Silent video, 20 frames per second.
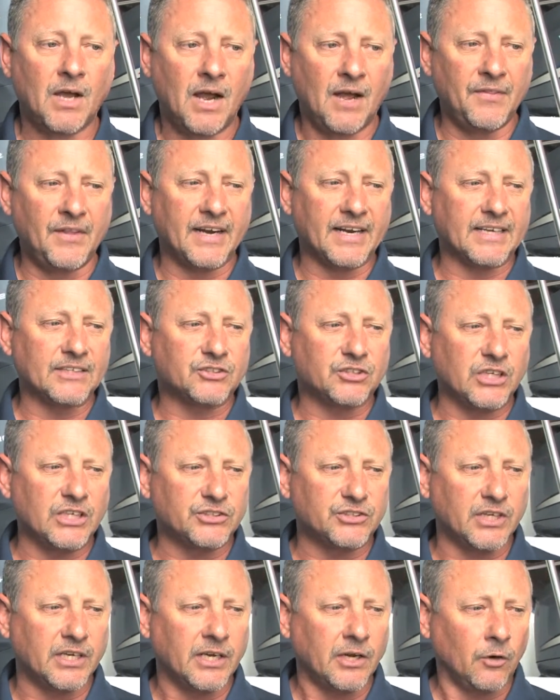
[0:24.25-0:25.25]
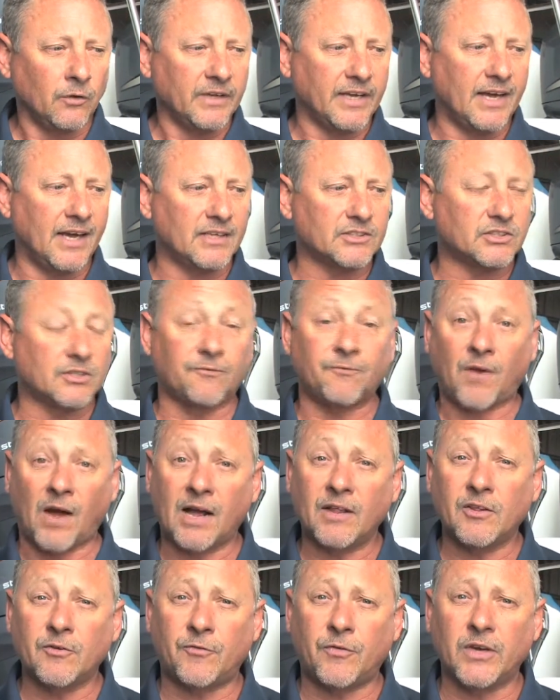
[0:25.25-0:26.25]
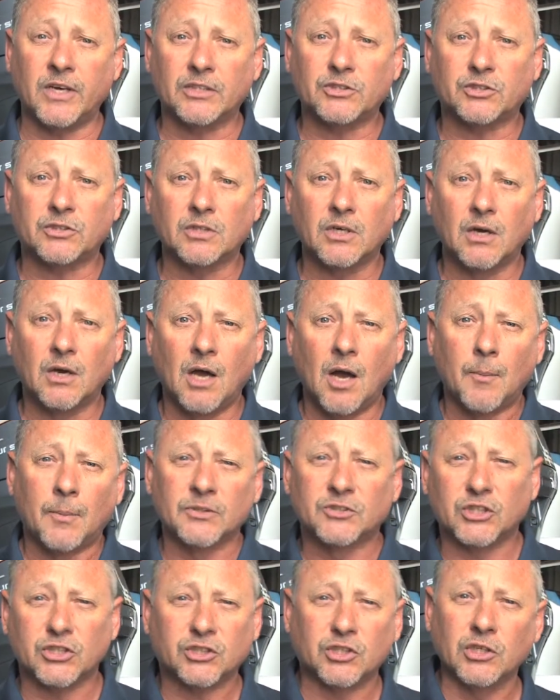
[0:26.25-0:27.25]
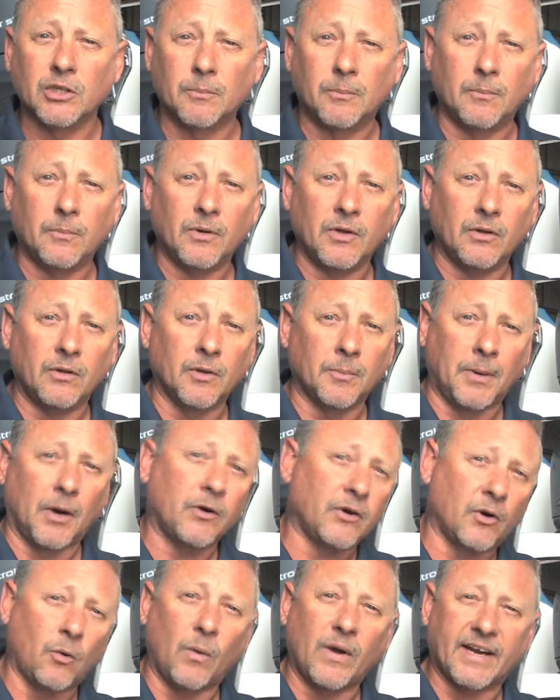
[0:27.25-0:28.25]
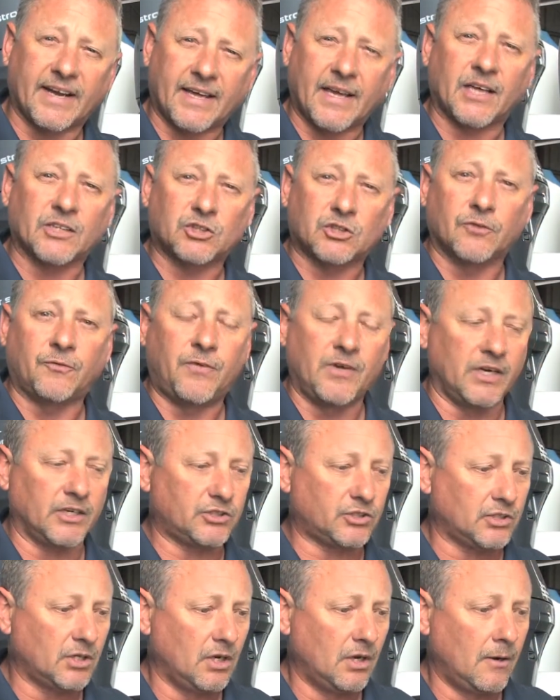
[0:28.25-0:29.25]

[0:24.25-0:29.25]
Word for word: And then it gets easy. He only has to find the fish, position the, the boat in a way to catch the fish,